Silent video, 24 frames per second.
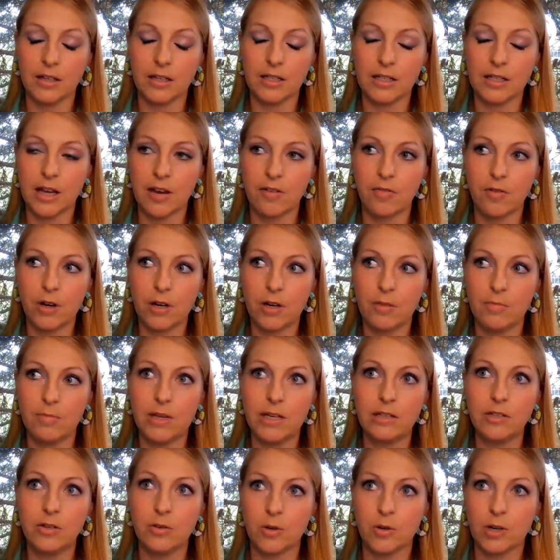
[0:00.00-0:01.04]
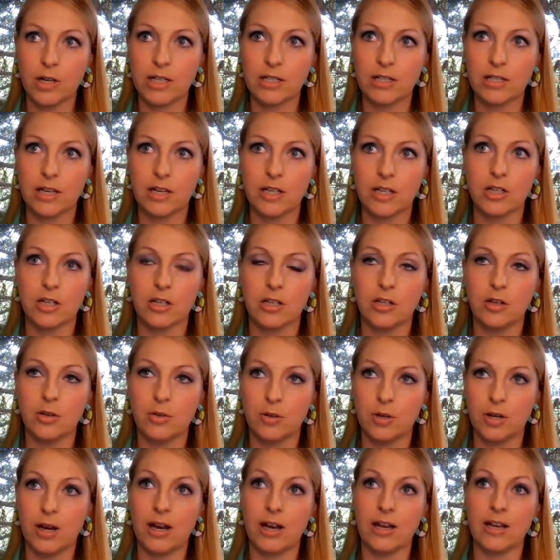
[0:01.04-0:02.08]
because every mentoring session you
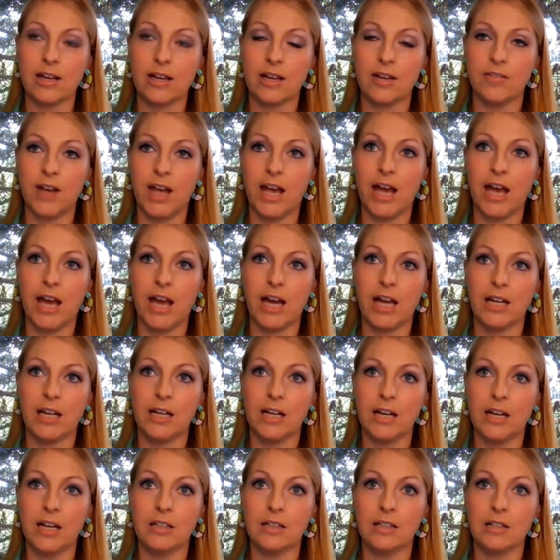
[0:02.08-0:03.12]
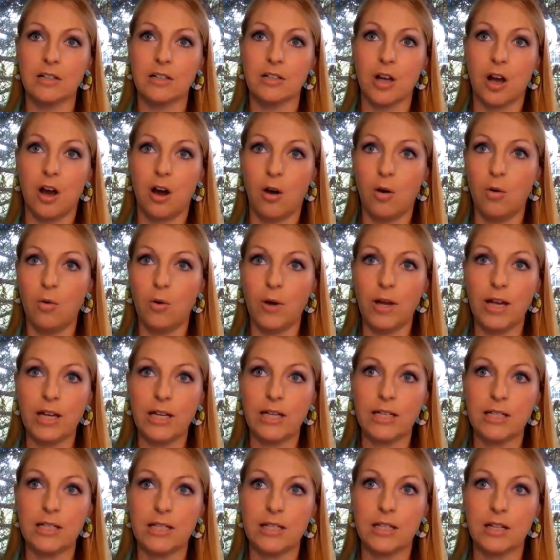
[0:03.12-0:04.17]
and I have had, there's
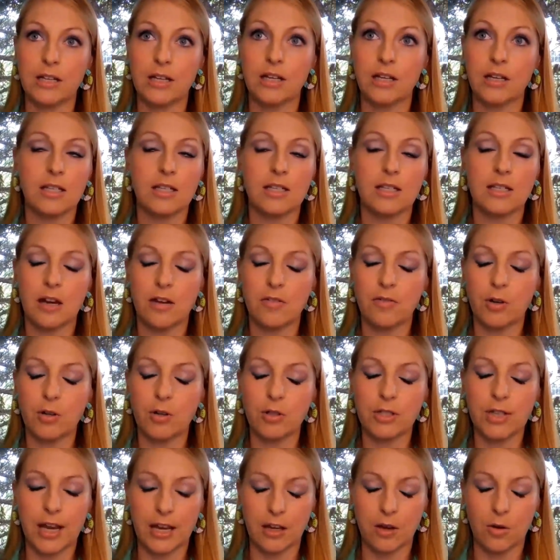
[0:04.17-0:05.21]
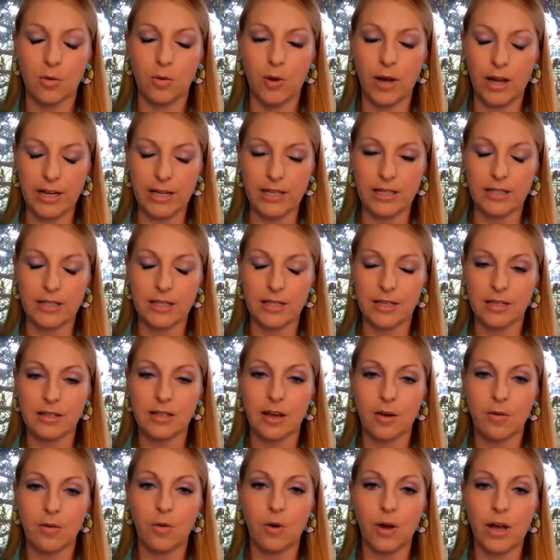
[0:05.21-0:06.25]
always several takeaways
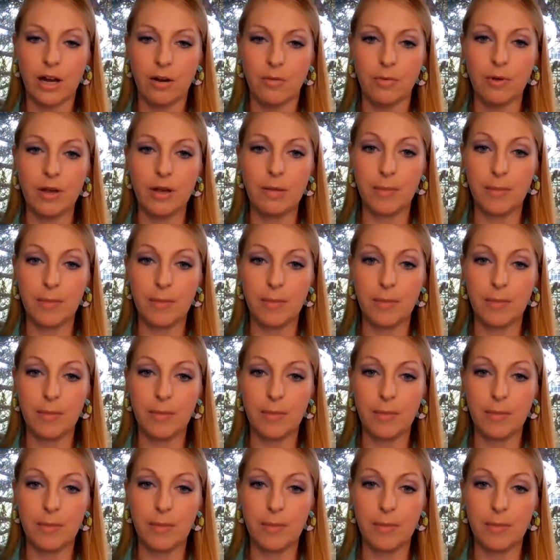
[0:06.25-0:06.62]
that will help